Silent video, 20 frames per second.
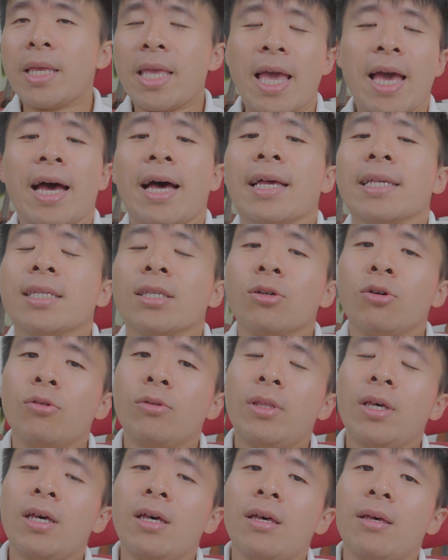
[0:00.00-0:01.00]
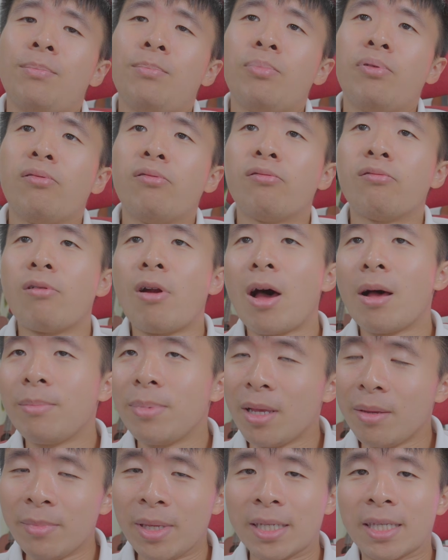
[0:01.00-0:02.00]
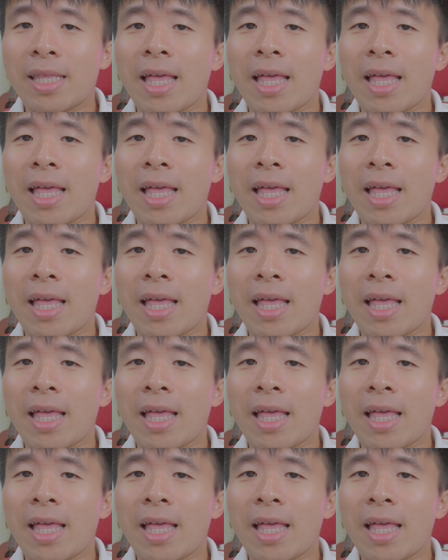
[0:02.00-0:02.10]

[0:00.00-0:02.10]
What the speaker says: yeah, so the problem is